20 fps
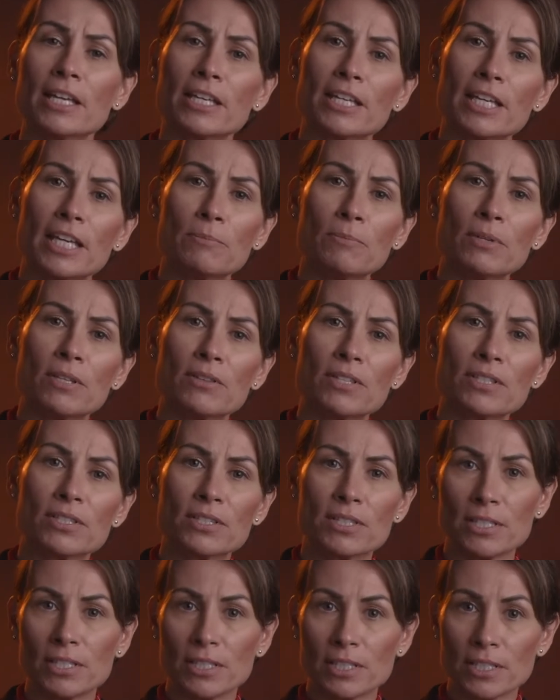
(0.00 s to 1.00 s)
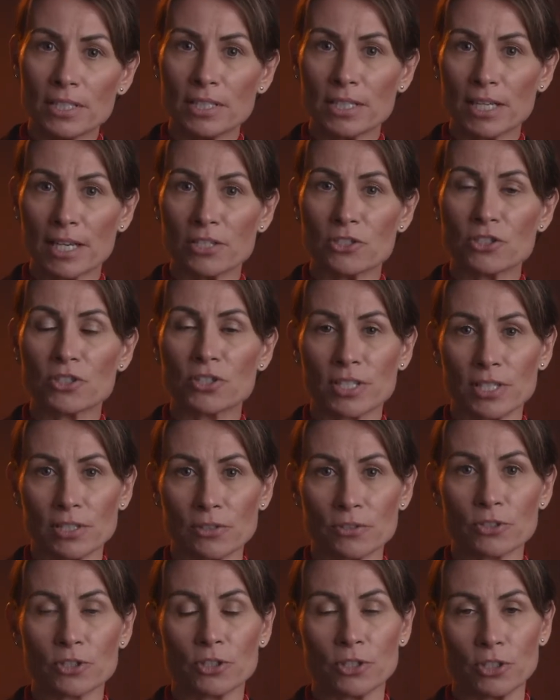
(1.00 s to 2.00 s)
keeping the CEH
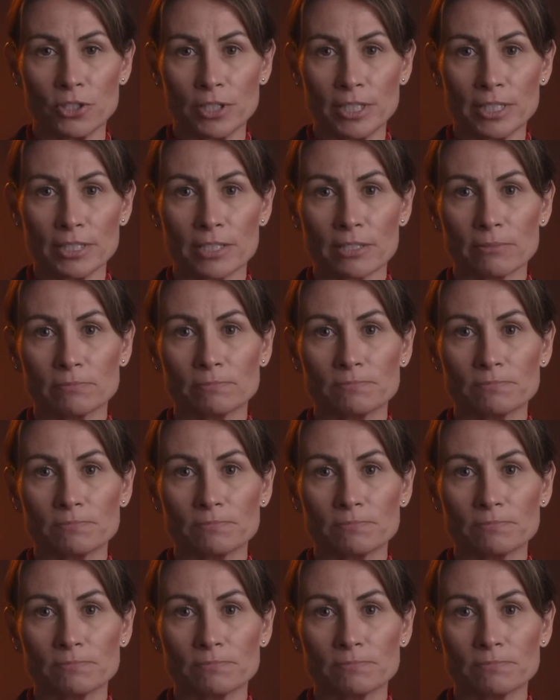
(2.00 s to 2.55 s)
skills current.